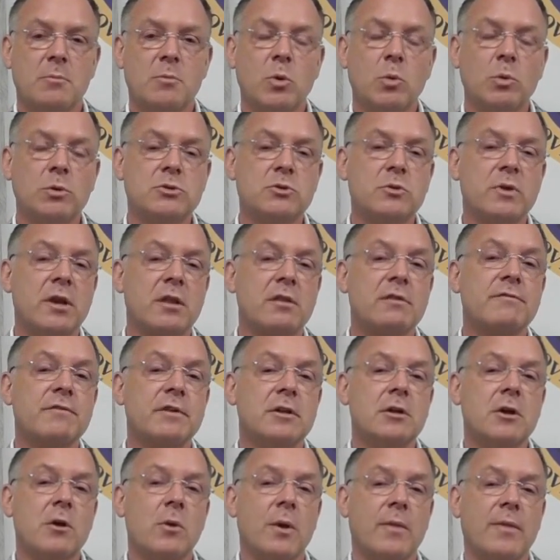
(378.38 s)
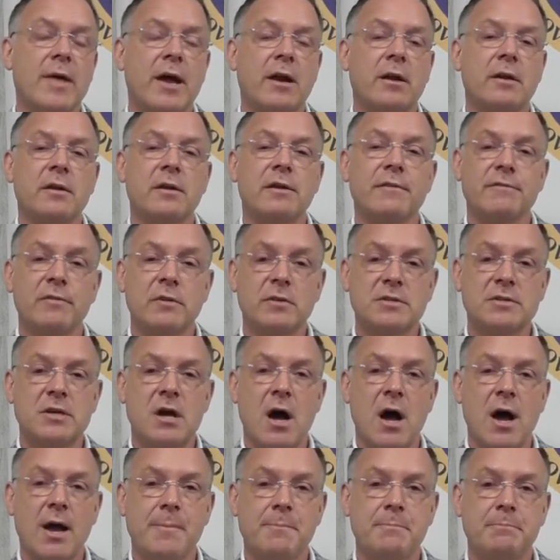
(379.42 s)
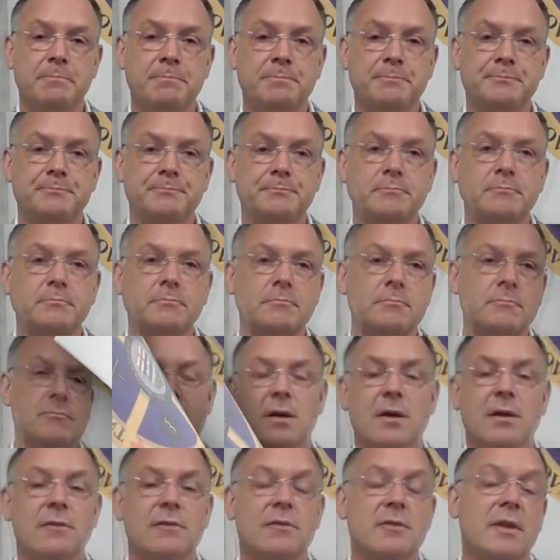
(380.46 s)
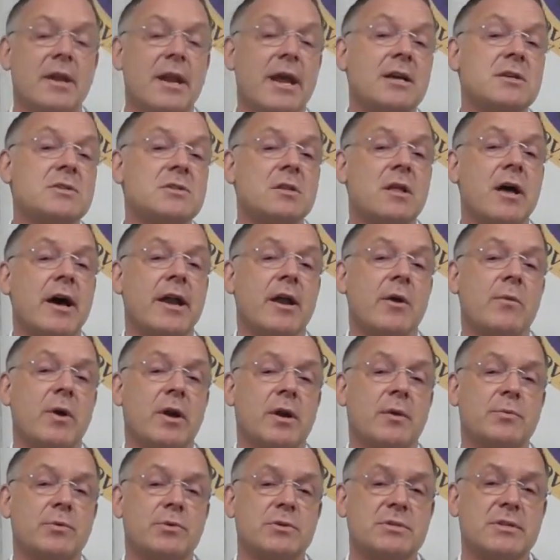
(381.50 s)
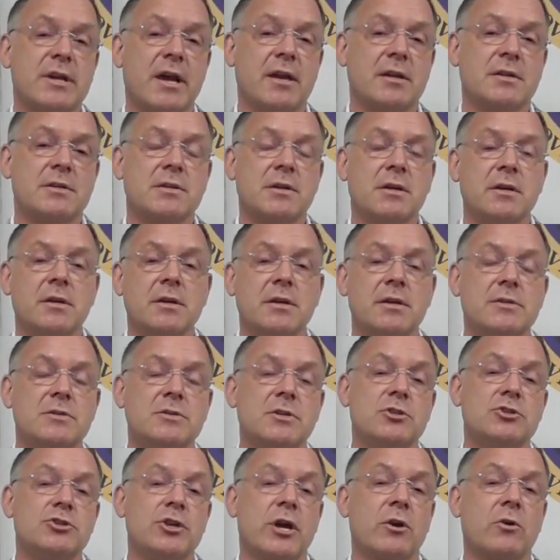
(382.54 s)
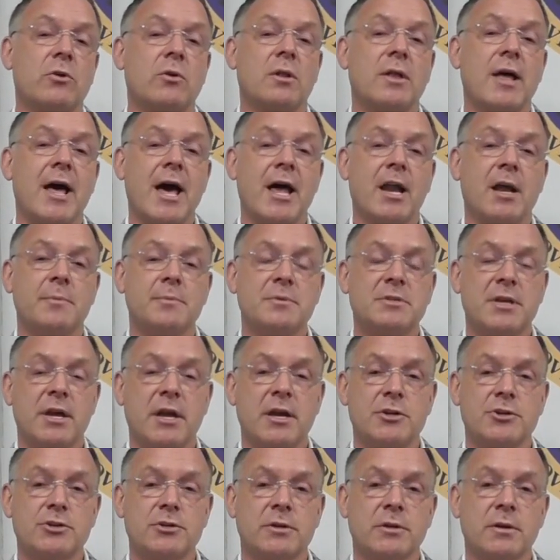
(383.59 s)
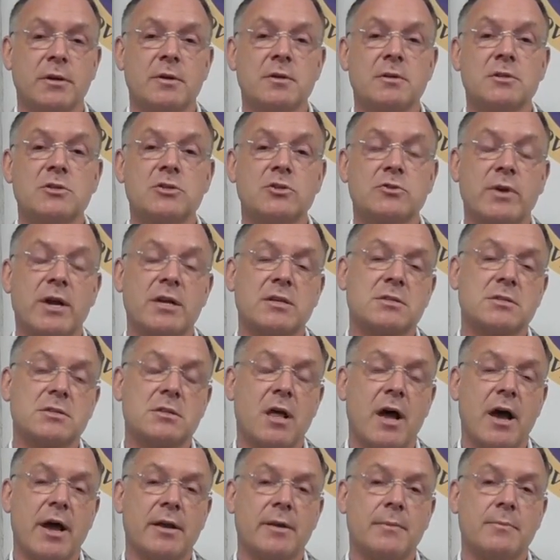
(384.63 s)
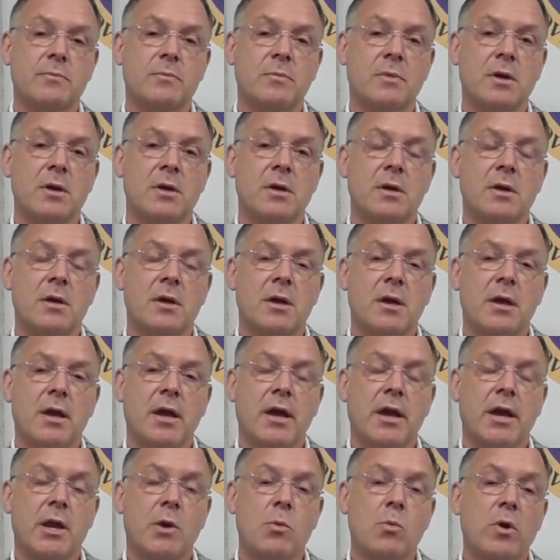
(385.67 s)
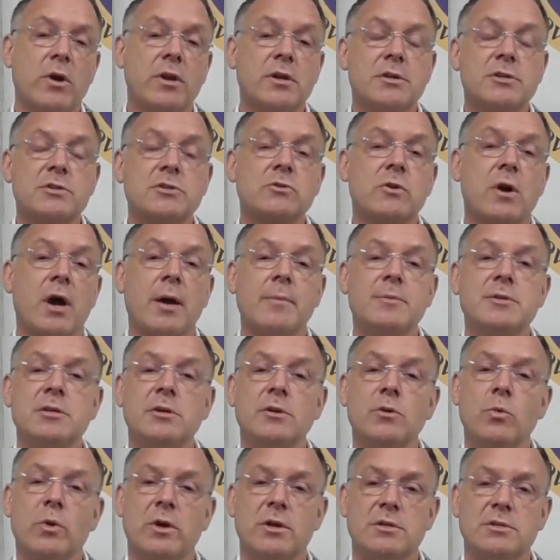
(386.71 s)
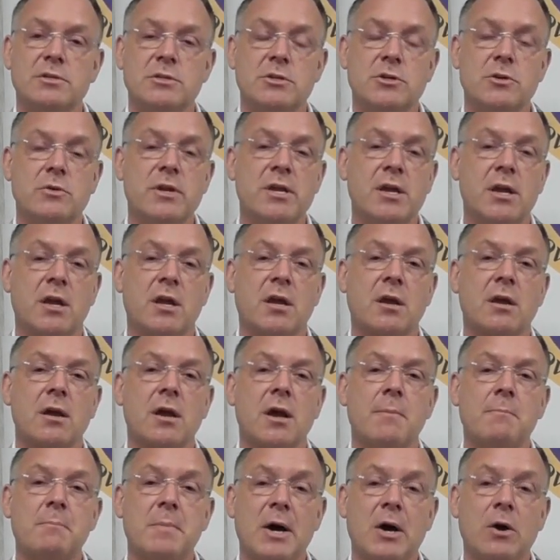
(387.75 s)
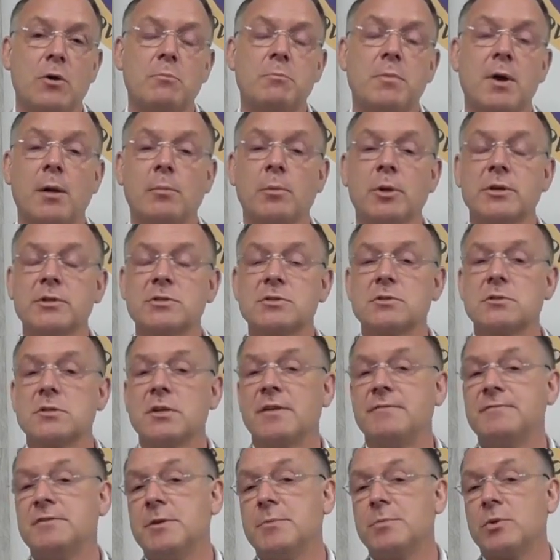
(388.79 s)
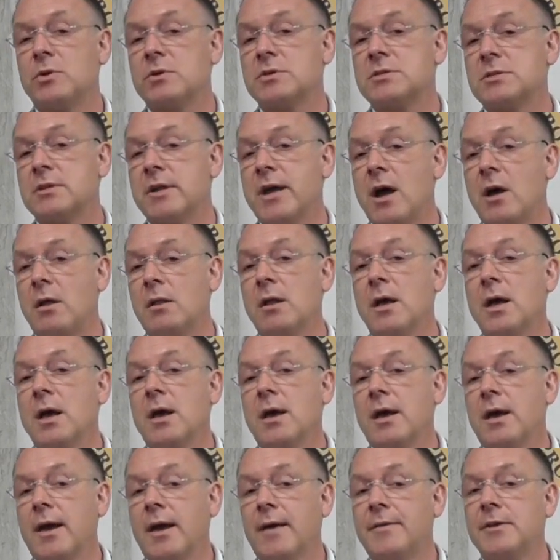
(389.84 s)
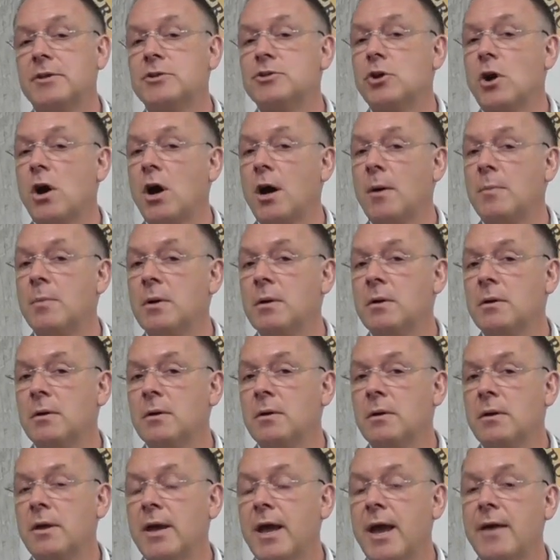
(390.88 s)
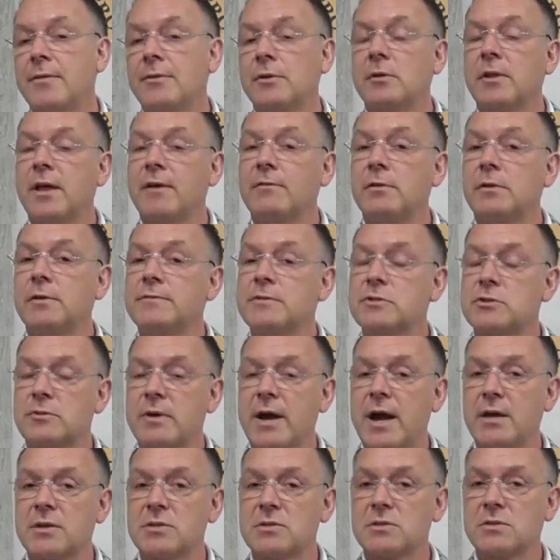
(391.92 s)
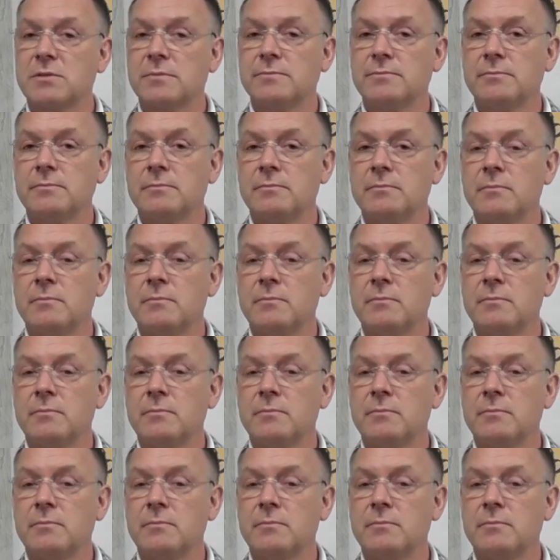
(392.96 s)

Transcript: But we'll do another video on that at a different time. The next slide I want to present is the general adaptation stress slide. And I want to describe to you what is unique about public safety personnel and the job and the level of stress.